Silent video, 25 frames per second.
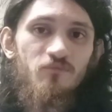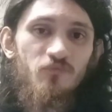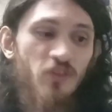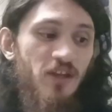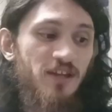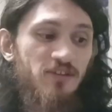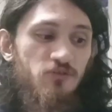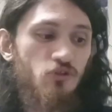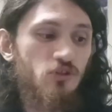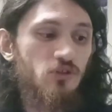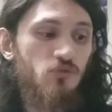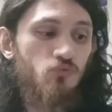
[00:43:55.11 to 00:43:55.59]

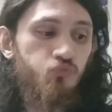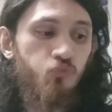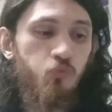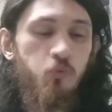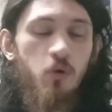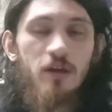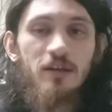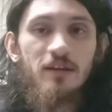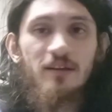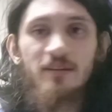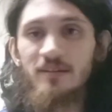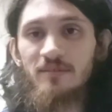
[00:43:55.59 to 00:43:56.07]
They just
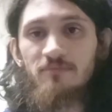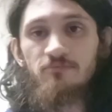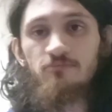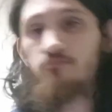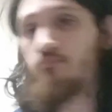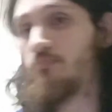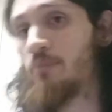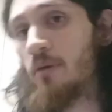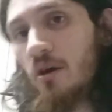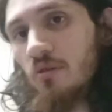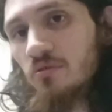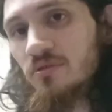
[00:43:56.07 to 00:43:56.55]
wanted
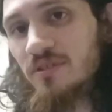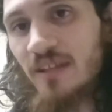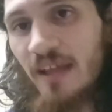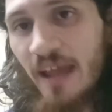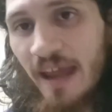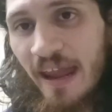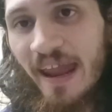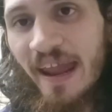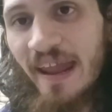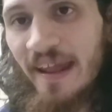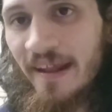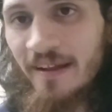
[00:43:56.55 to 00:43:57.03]
to post a
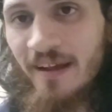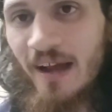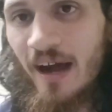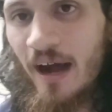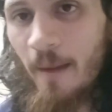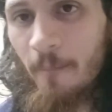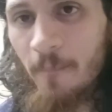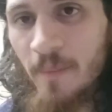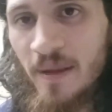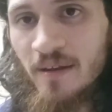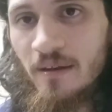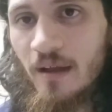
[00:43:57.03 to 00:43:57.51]
hate
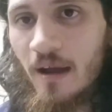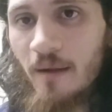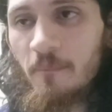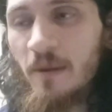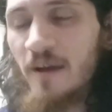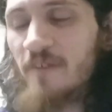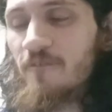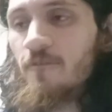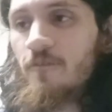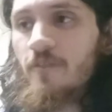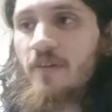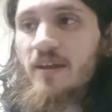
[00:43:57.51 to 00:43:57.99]
comment on
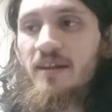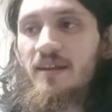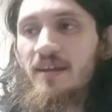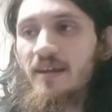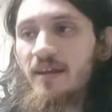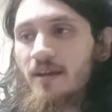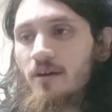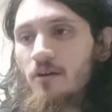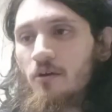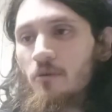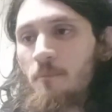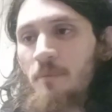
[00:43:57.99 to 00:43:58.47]
my
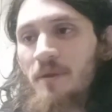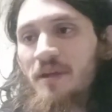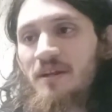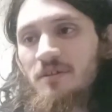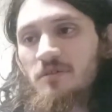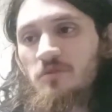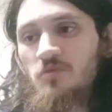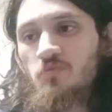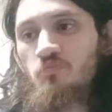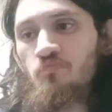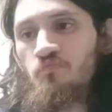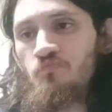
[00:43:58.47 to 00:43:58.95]
video
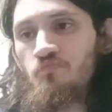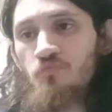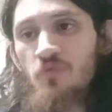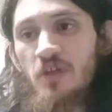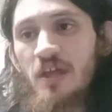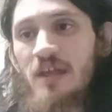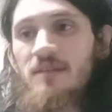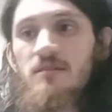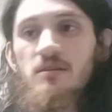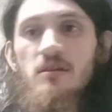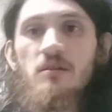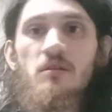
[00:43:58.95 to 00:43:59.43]
because
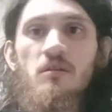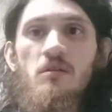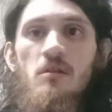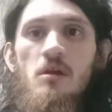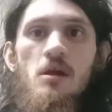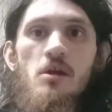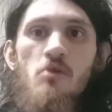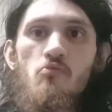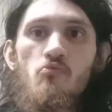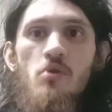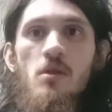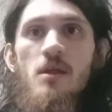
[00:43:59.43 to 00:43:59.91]
they didn't
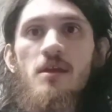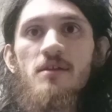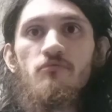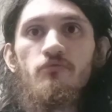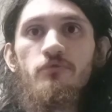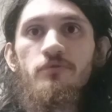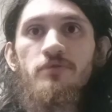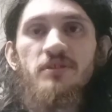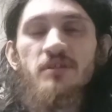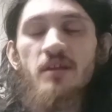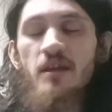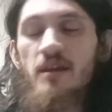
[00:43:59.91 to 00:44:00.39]
like what I
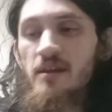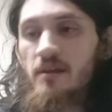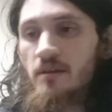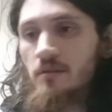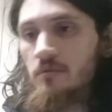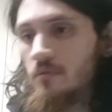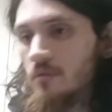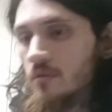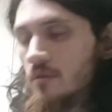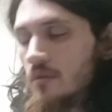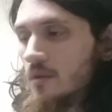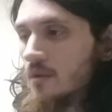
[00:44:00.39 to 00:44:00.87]
was
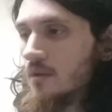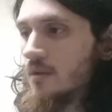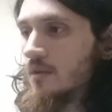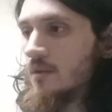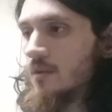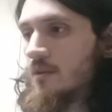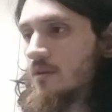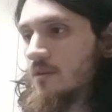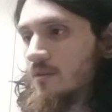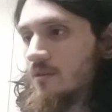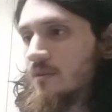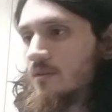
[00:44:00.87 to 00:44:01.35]
saying.
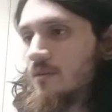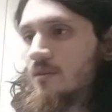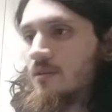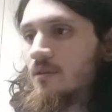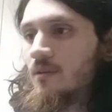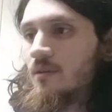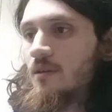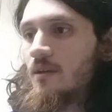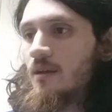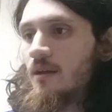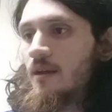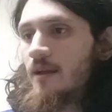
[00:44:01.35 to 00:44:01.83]

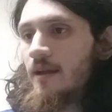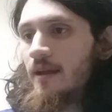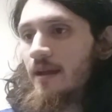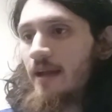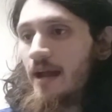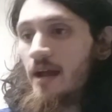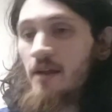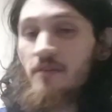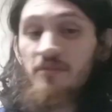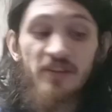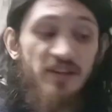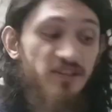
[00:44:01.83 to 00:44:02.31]

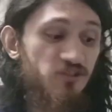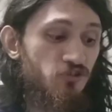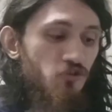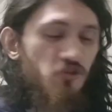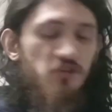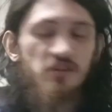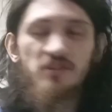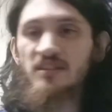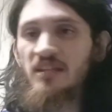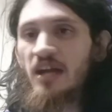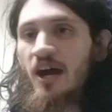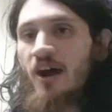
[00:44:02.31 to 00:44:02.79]
And these are
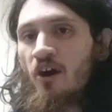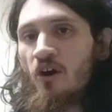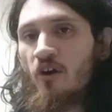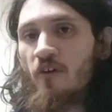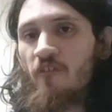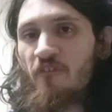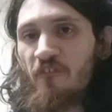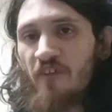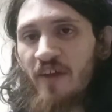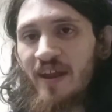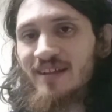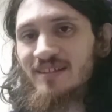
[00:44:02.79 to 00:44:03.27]
the
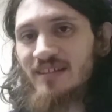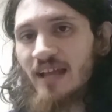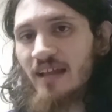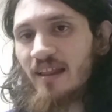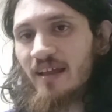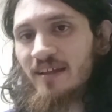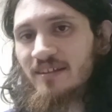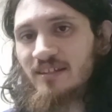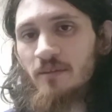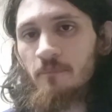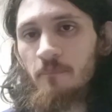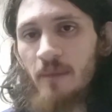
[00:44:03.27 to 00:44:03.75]
Touhou fans I
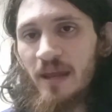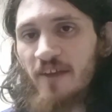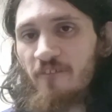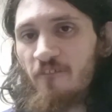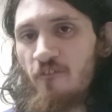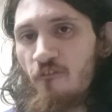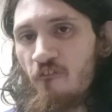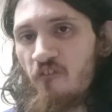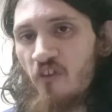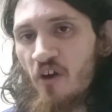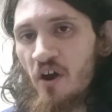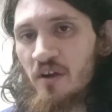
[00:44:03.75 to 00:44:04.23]
like to make
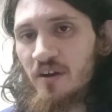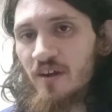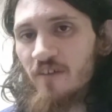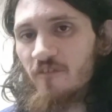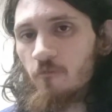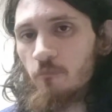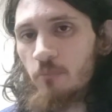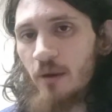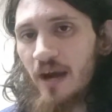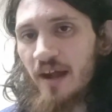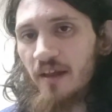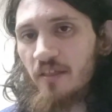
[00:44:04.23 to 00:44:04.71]
fun
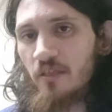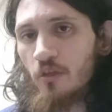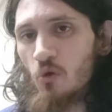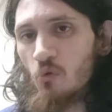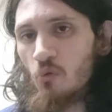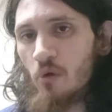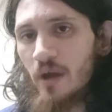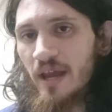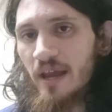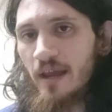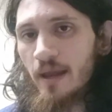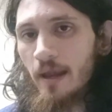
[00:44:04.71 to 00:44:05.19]
of, by the
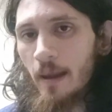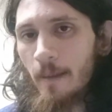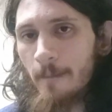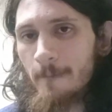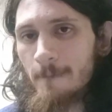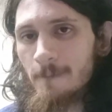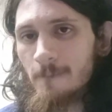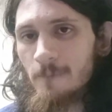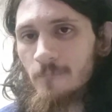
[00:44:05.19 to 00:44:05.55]
way.